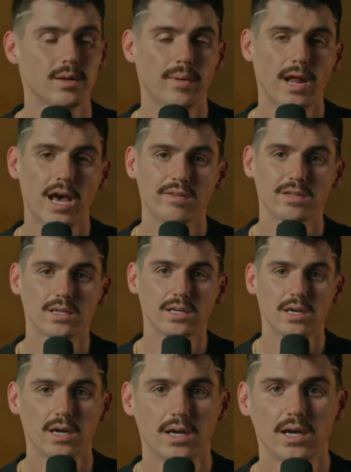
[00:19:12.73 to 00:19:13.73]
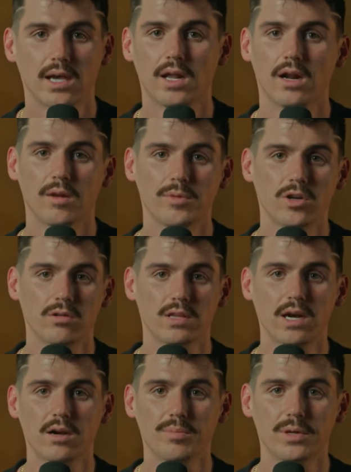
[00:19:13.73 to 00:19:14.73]
I'm gonna have to get on
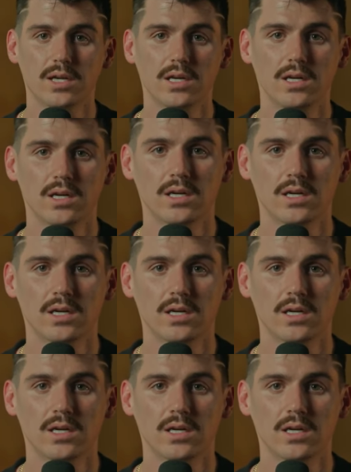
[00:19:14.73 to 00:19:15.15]
immunotherapy.